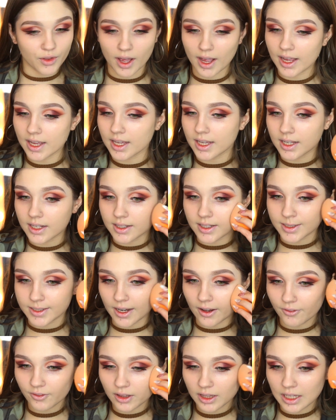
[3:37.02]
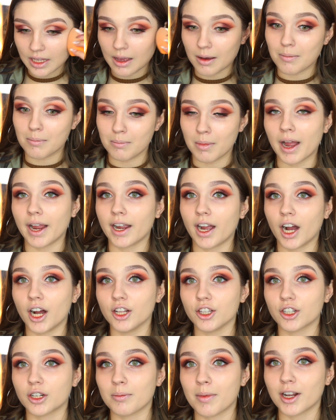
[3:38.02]
That is definitely my
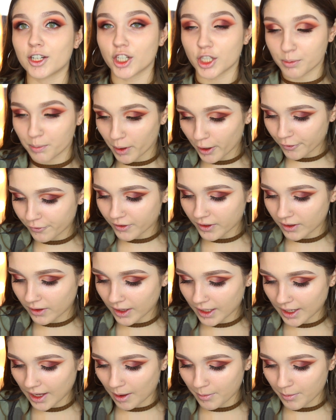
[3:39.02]
color. It matches perfectly.